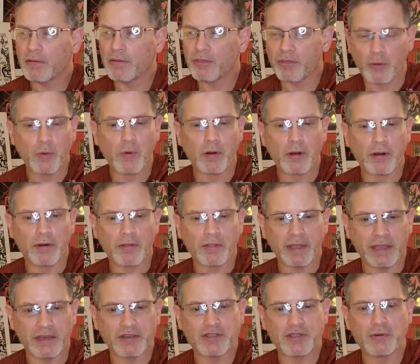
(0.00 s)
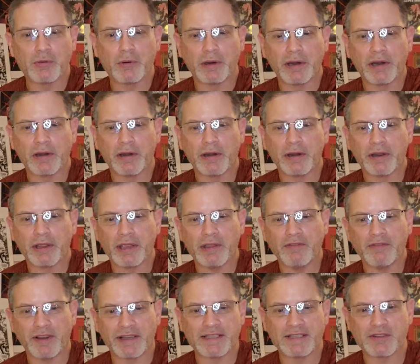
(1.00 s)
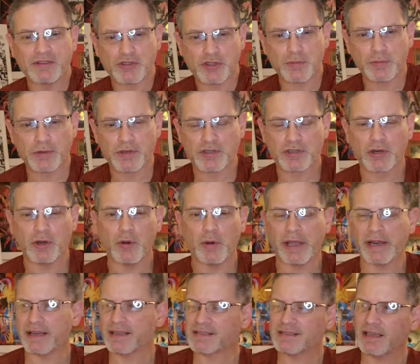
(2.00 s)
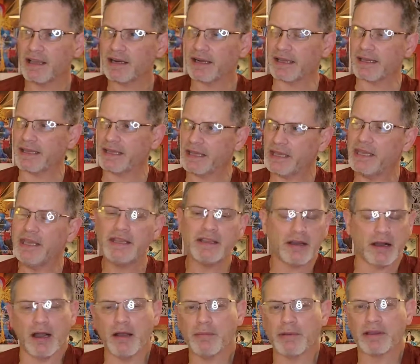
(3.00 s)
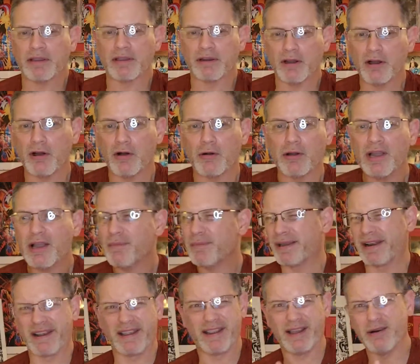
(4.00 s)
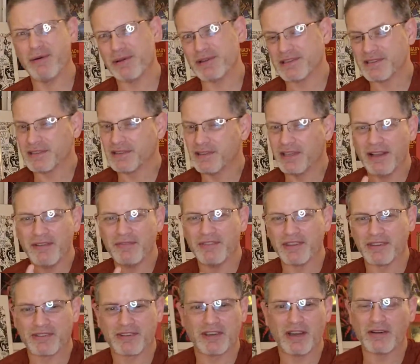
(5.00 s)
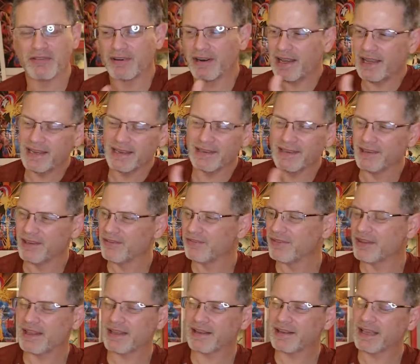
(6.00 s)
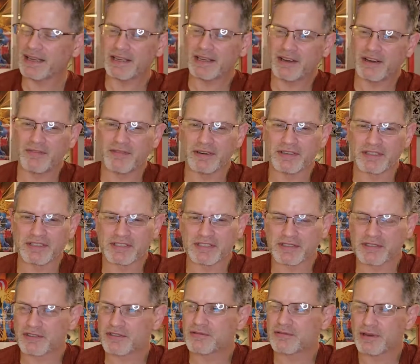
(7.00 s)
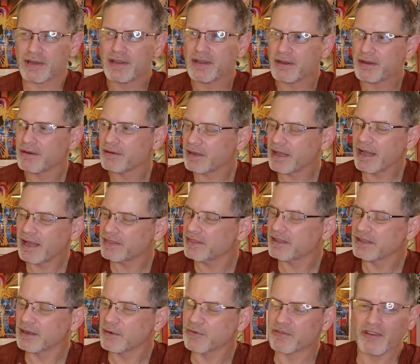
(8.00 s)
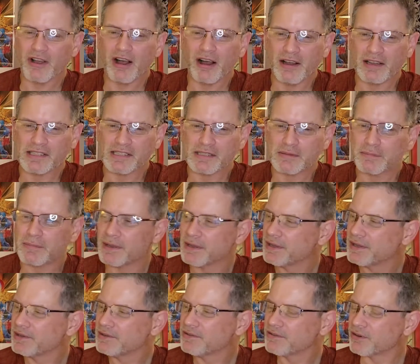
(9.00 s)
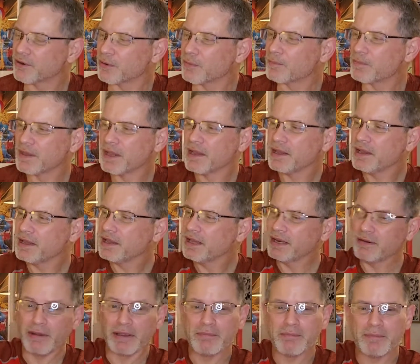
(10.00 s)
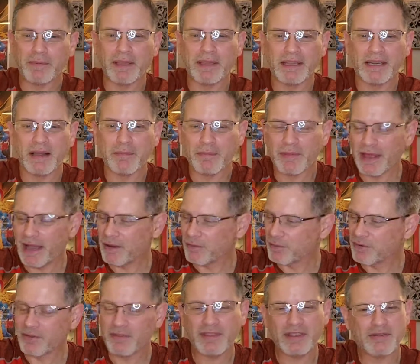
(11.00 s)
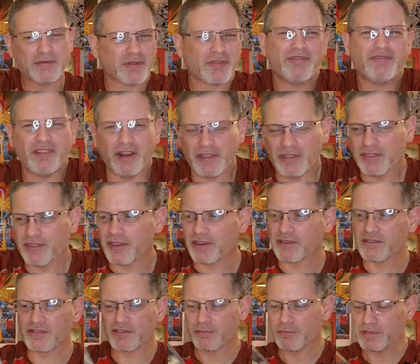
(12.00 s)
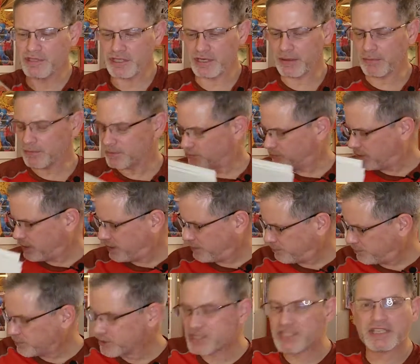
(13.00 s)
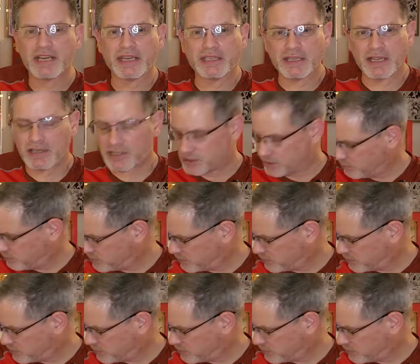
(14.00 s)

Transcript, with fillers: Thor, the issue where he fights a Super Skrull. And it's not a key comic at all, but I always love this cover. I love that. That cover just, I thought that was awesome. So anyway, picking up that, these were fun things from Jim. So I appreciate that, Jim.